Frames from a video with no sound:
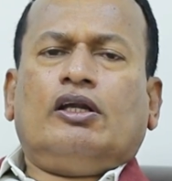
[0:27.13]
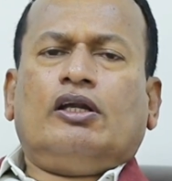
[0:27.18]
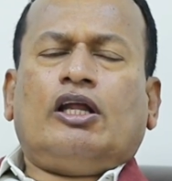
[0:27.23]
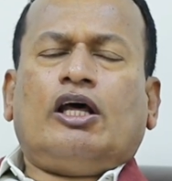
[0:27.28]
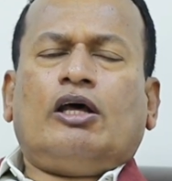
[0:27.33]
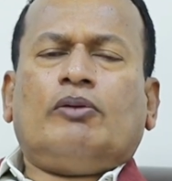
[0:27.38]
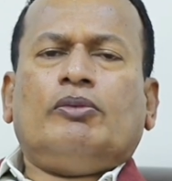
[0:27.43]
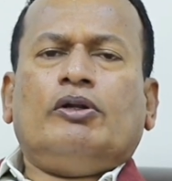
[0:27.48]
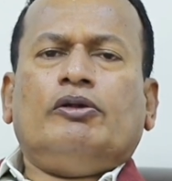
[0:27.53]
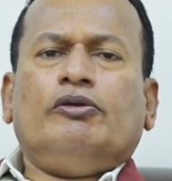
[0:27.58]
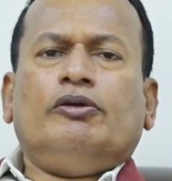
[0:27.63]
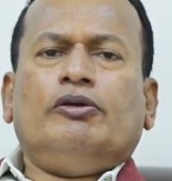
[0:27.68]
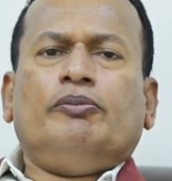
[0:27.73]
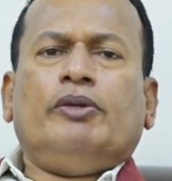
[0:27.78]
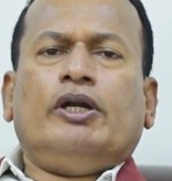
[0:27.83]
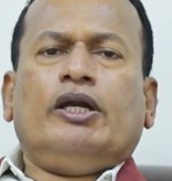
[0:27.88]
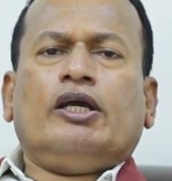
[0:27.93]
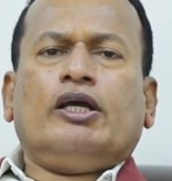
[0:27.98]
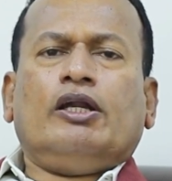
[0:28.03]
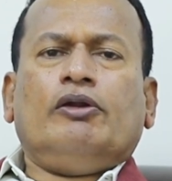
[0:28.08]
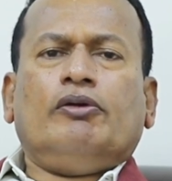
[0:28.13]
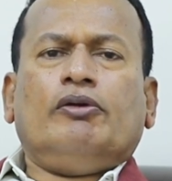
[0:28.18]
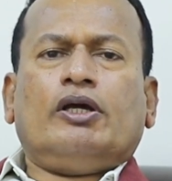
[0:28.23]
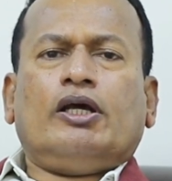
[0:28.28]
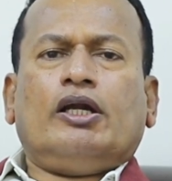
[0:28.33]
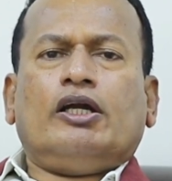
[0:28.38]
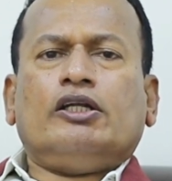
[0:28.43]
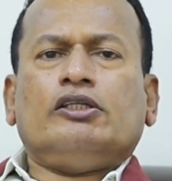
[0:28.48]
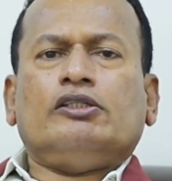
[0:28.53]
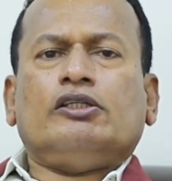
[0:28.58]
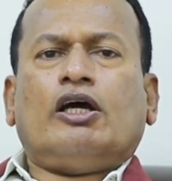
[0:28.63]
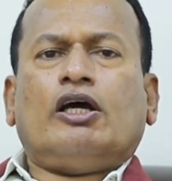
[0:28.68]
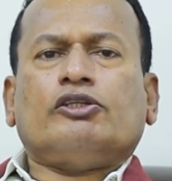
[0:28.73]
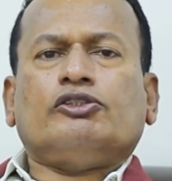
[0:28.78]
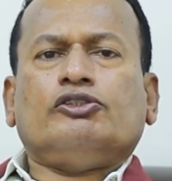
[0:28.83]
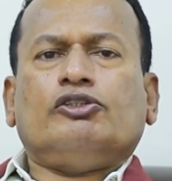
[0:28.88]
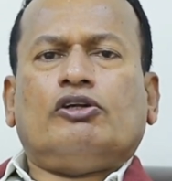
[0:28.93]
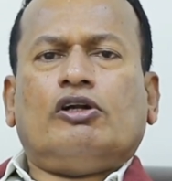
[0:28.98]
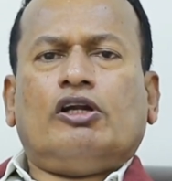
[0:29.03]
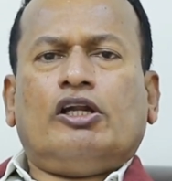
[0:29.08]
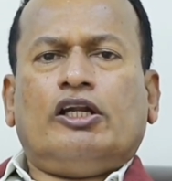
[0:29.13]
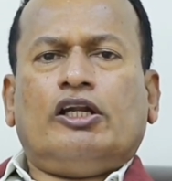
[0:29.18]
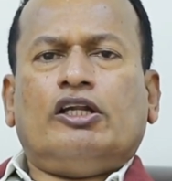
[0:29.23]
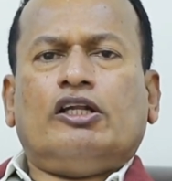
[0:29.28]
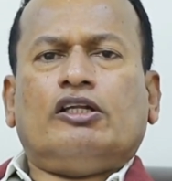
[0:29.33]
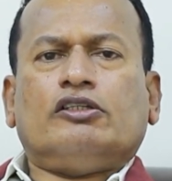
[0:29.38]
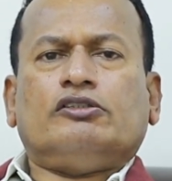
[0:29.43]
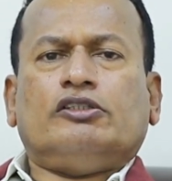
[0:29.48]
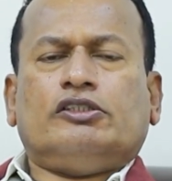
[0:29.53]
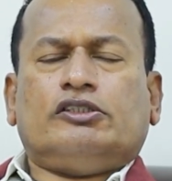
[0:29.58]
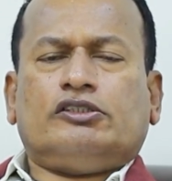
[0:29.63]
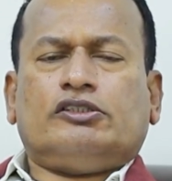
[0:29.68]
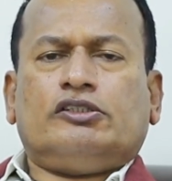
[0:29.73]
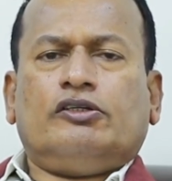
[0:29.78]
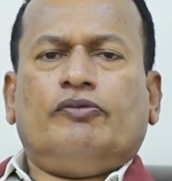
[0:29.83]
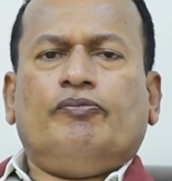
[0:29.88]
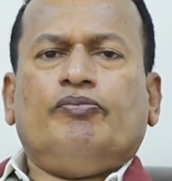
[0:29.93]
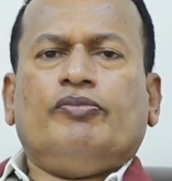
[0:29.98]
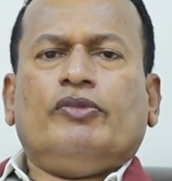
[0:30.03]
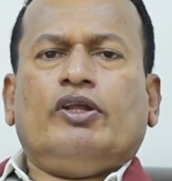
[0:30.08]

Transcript: Normally, we medically we call it as nocturnal enuresis.